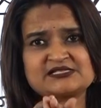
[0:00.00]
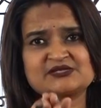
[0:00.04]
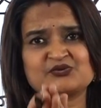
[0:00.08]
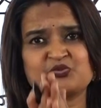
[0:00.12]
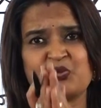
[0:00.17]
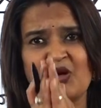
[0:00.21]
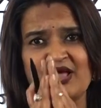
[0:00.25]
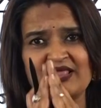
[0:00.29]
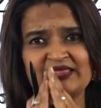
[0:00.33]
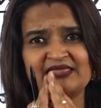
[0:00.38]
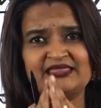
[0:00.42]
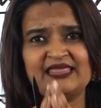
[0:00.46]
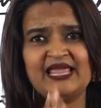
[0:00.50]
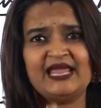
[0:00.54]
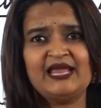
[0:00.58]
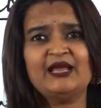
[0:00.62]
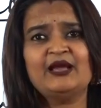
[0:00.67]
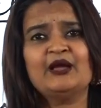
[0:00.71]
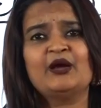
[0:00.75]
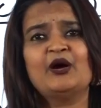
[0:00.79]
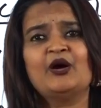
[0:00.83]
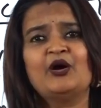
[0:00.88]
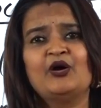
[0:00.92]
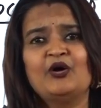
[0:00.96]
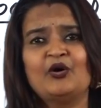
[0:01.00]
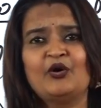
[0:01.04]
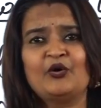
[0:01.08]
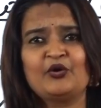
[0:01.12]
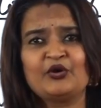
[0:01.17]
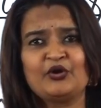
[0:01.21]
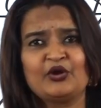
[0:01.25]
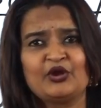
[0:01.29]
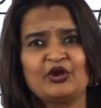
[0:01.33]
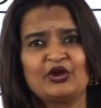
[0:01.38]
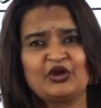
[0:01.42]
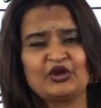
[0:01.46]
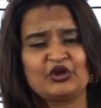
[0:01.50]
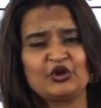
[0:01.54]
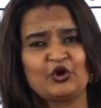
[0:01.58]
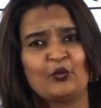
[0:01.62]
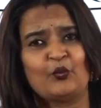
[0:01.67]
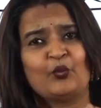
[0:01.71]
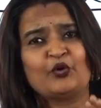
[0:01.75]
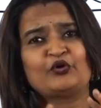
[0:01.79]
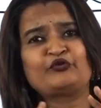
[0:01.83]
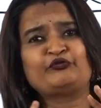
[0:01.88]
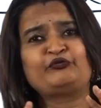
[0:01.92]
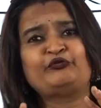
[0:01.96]
one thing, you
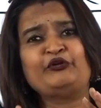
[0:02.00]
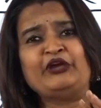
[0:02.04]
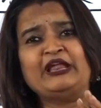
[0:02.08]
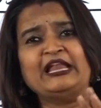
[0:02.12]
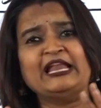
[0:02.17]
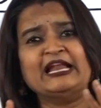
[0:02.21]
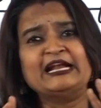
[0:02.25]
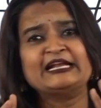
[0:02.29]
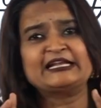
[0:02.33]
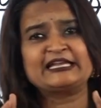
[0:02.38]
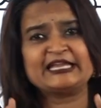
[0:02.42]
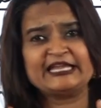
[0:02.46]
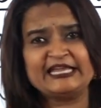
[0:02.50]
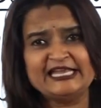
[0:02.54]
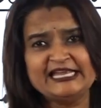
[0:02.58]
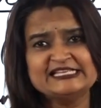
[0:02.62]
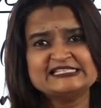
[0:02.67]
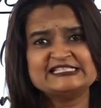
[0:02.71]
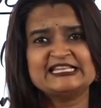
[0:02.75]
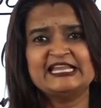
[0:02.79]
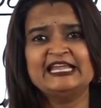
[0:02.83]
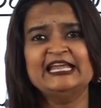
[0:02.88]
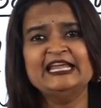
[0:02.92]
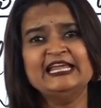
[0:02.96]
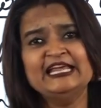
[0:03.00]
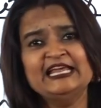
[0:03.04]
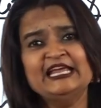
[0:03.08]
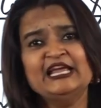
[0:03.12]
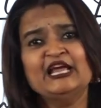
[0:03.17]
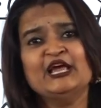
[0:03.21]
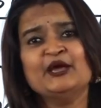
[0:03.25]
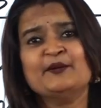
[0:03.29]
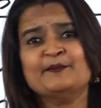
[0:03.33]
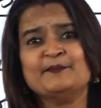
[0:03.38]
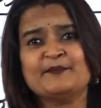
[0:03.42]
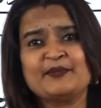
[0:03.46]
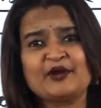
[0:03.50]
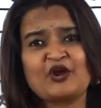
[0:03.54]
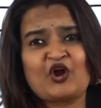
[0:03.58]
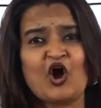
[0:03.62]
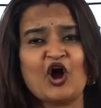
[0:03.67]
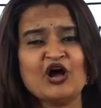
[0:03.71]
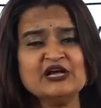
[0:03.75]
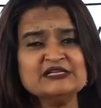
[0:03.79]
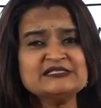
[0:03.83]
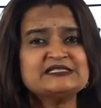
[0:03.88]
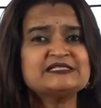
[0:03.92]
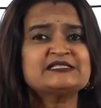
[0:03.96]
would feel it easy
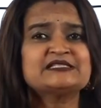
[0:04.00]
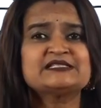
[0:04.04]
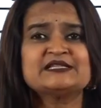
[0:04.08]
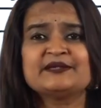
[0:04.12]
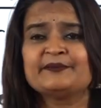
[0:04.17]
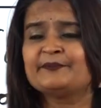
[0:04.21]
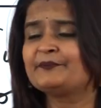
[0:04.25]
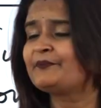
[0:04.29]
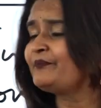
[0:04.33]
because